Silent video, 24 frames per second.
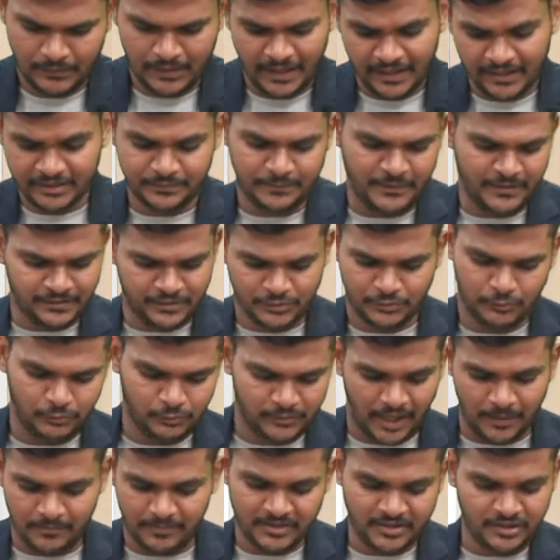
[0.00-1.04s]
espresso,
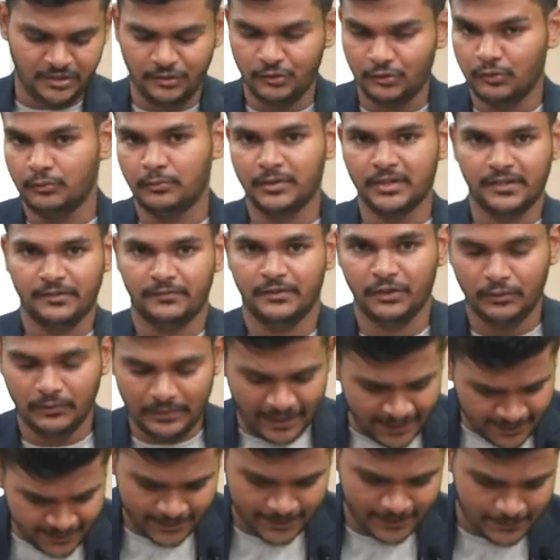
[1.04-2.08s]
cappuccino, whatever you
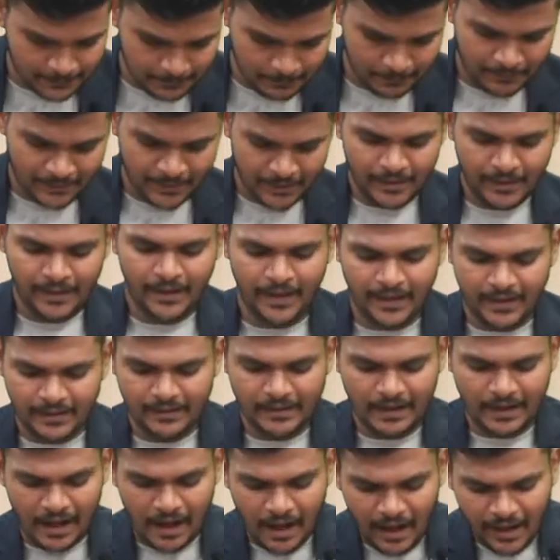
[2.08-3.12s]
like,
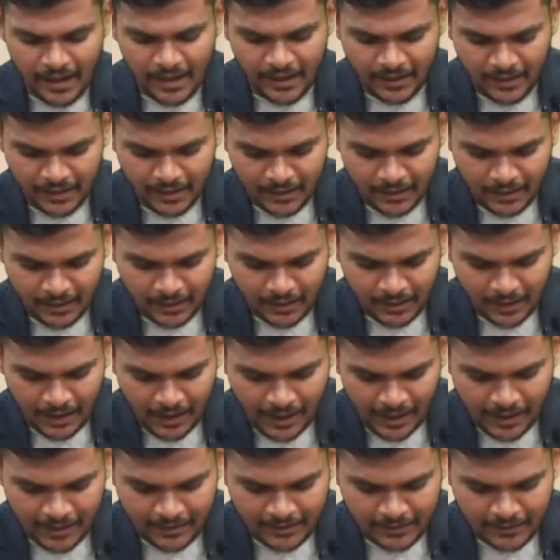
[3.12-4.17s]
and I
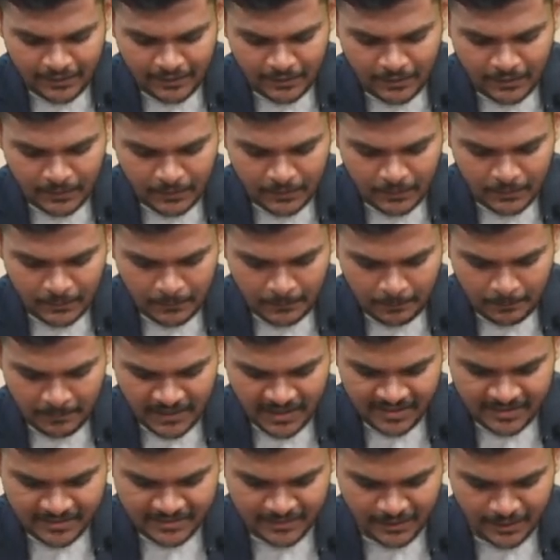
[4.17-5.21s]
had a
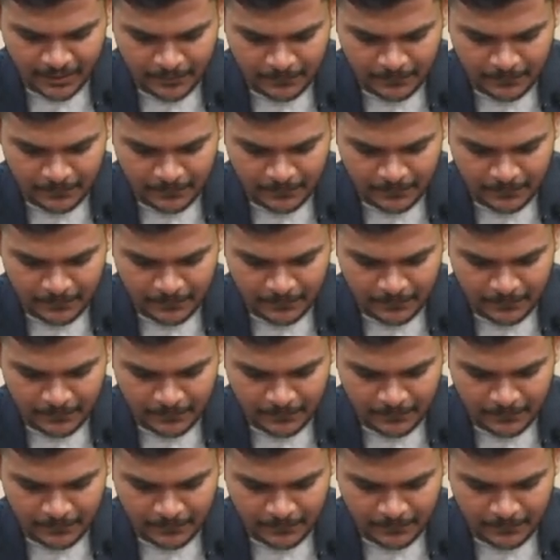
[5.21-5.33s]
pizza.